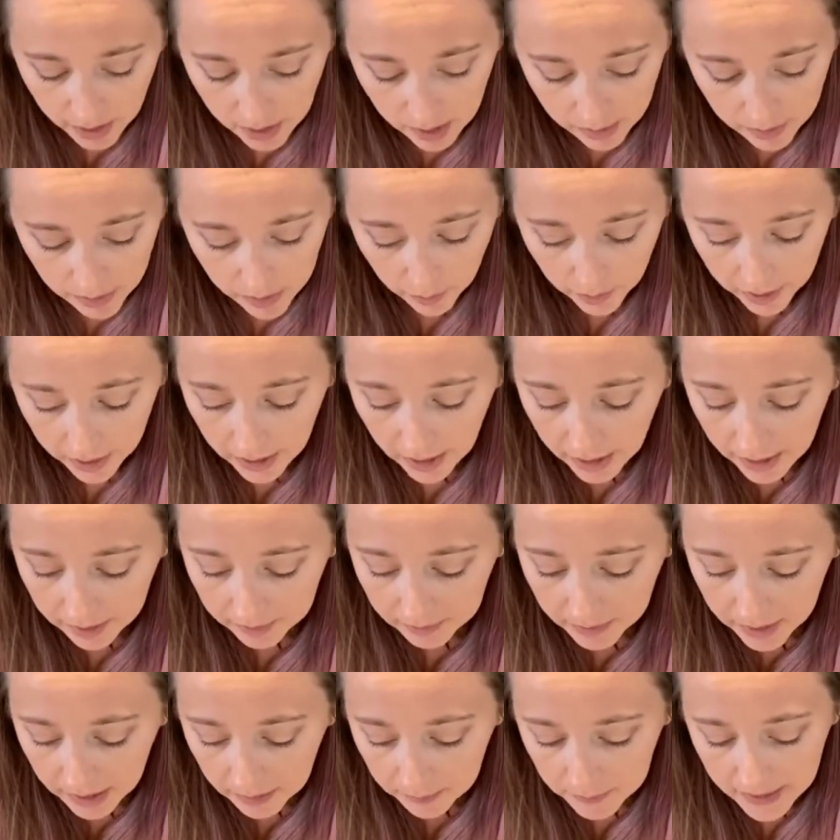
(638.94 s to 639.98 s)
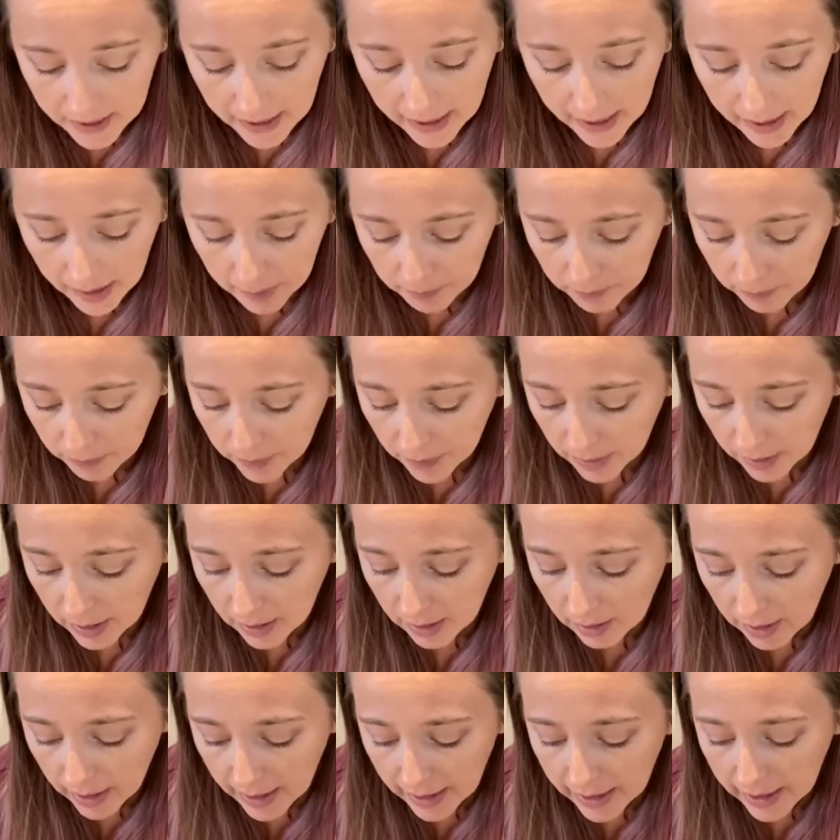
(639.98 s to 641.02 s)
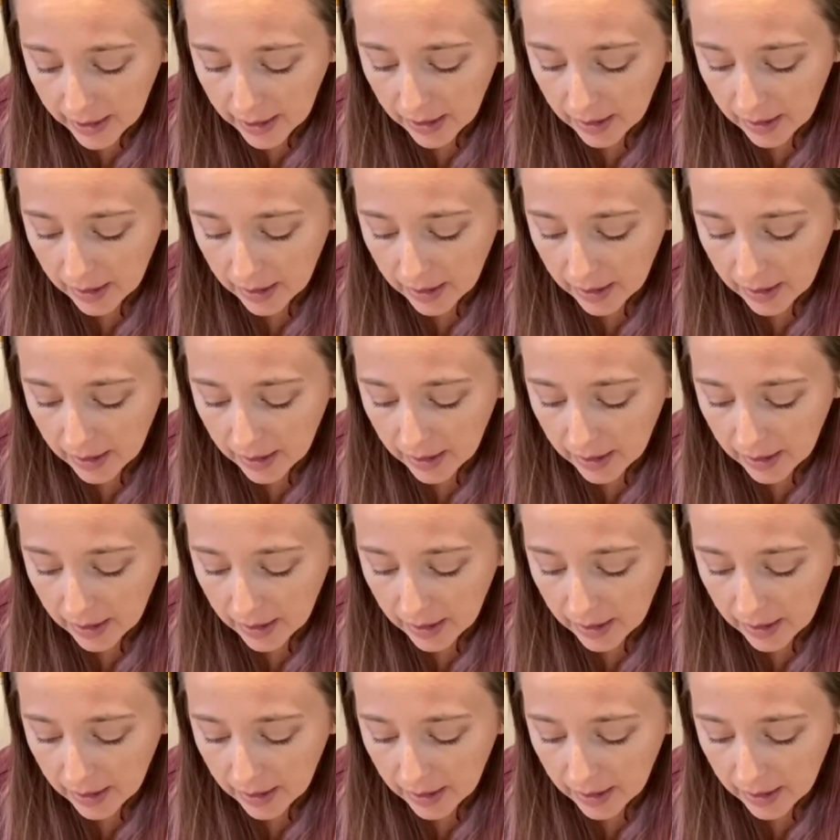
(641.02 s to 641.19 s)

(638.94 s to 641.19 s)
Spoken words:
So it kind of keeps him feeling like